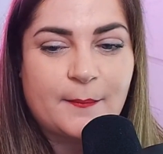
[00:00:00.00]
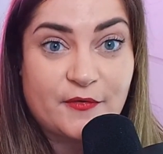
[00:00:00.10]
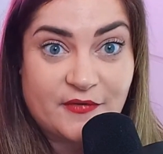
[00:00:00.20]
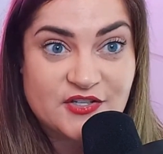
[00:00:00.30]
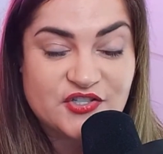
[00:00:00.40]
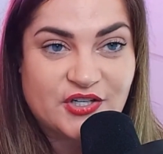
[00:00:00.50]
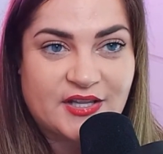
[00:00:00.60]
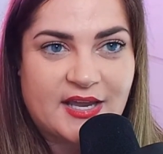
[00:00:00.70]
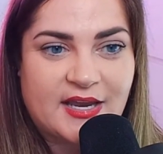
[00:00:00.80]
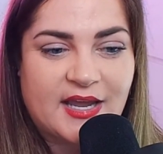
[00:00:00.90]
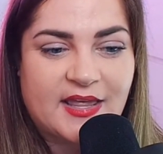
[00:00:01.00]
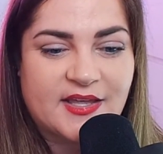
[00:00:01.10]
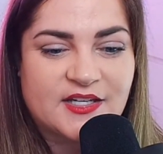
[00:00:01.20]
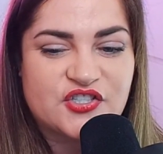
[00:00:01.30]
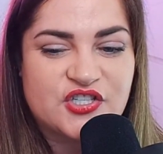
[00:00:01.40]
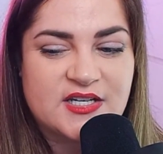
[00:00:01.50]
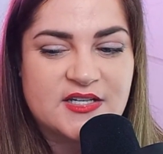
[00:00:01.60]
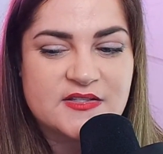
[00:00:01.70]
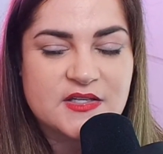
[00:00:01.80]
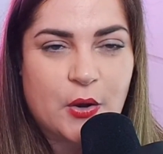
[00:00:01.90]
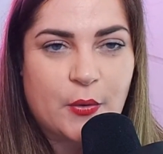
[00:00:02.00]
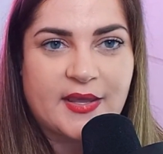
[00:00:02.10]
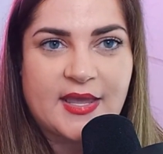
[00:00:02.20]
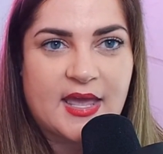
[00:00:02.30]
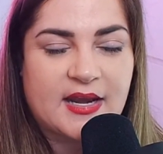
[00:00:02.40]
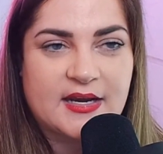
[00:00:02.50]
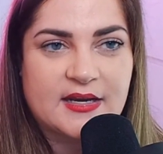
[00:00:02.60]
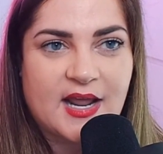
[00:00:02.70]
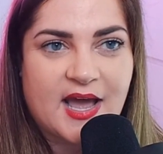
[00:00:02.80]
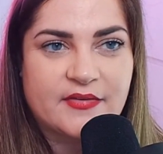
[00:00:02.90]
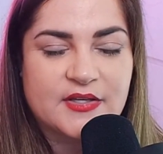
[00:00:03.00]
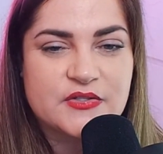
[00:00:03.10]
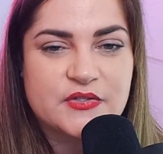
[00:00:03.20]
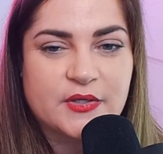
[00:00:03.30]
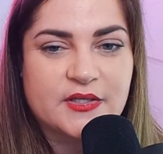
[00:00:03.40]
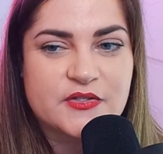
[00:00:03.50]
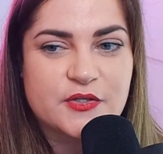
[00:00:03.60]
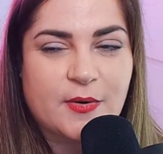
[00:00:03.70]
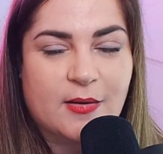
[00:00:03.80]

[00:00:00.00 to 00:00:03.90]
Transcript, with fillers: professionally and then she's going in and having students who